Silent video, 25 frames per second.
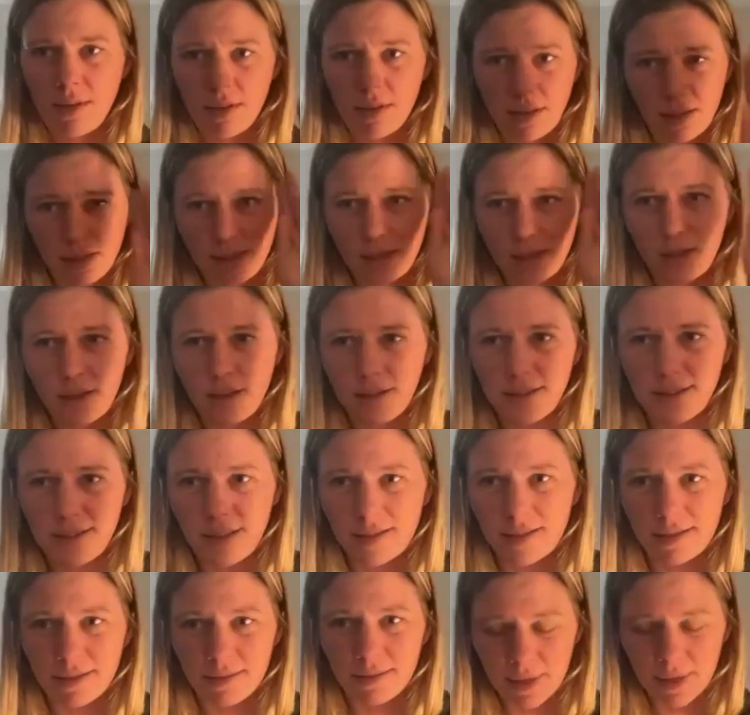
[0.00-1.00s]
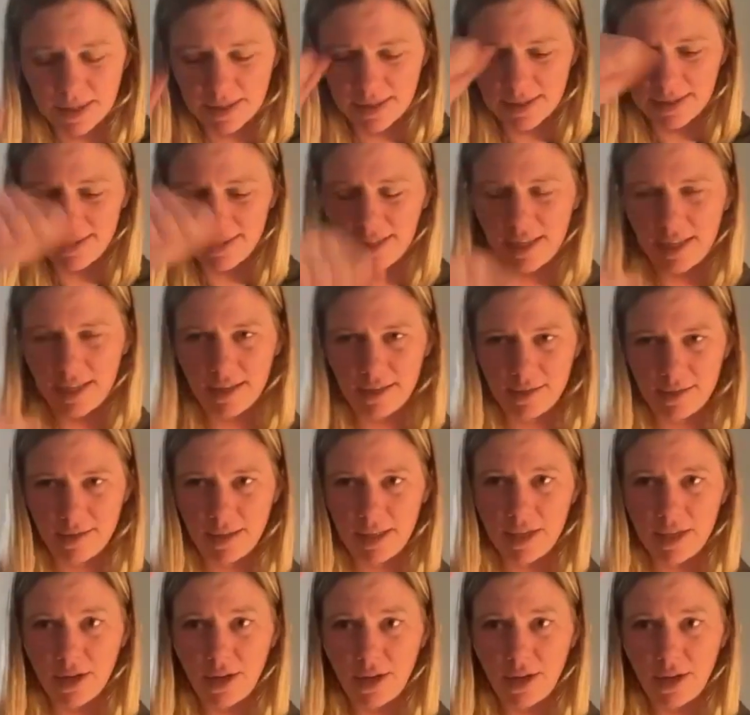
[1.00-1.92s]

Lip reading: Katahdin's awesome because it's like a liter.